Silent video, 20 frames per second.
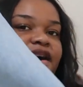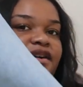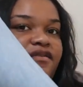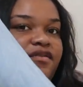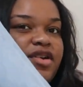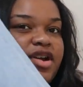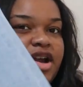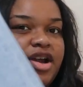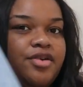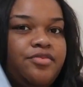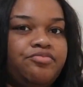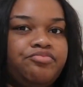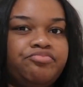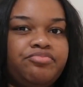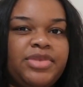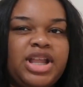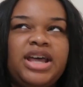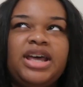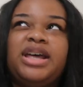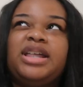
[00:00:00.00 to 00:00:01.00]
ever.
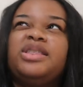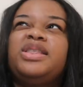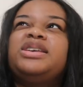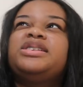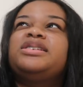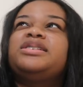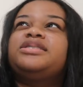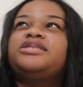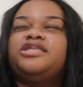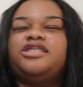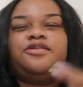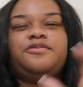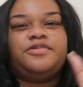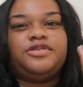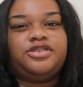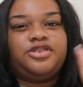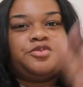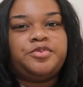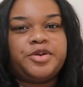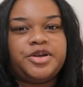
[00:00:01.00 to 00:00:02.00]
These look
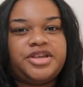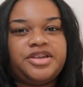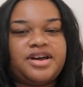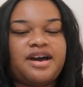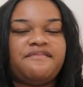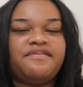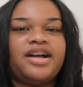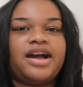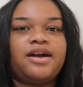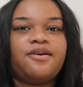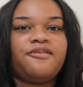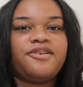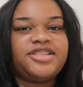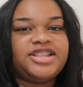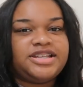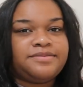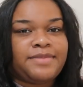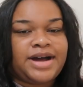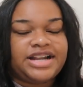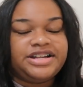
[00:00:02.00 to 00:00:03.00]
super cute. I feel like I can
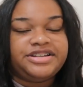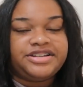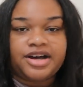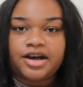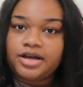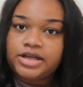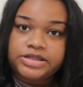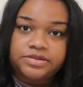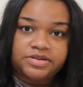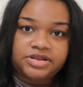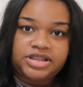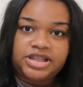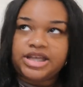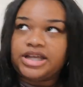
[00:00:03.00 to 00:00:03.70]
wear my dunks with